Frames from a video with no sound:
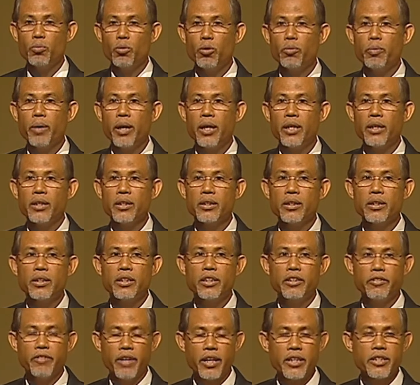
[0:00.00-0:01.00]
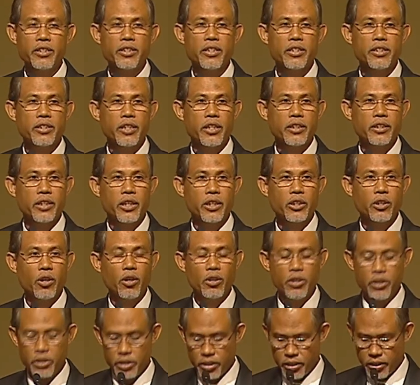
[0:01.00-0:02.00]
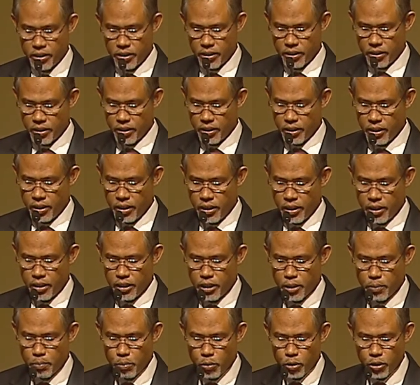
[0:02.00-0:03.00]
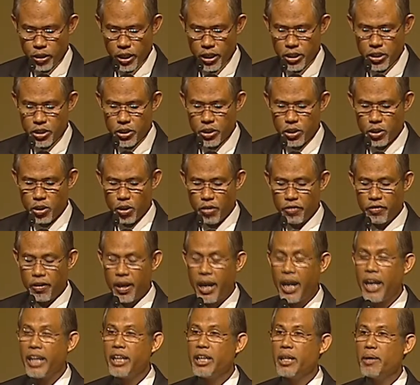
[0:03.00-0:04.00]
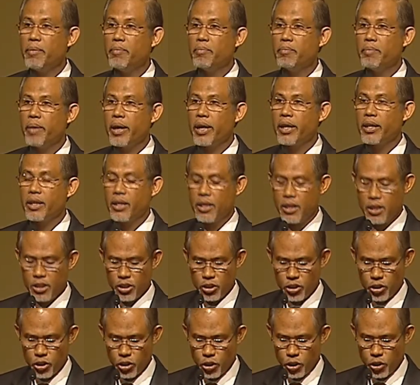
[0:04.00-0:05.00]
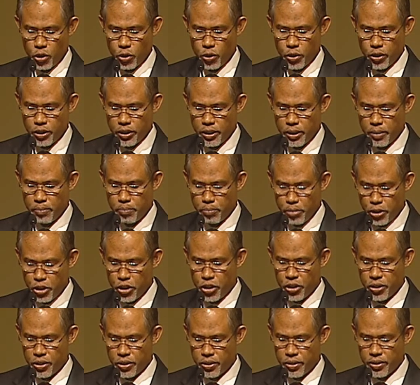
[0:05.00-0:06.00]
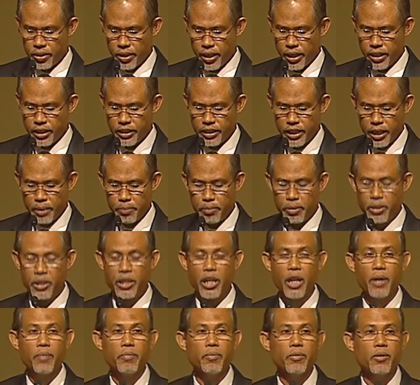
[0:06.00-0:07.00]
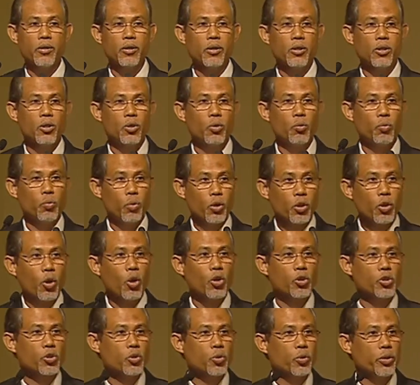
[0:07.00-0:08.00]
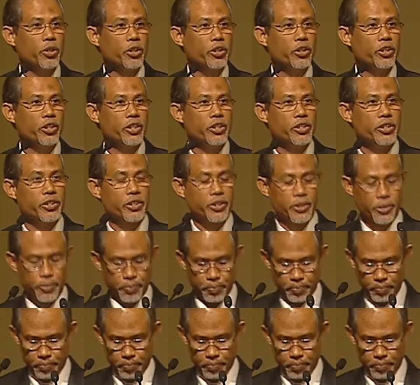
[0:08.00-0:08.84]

mobile devices and technologies, the potential of high impact security breaches and cybercrime will also increase.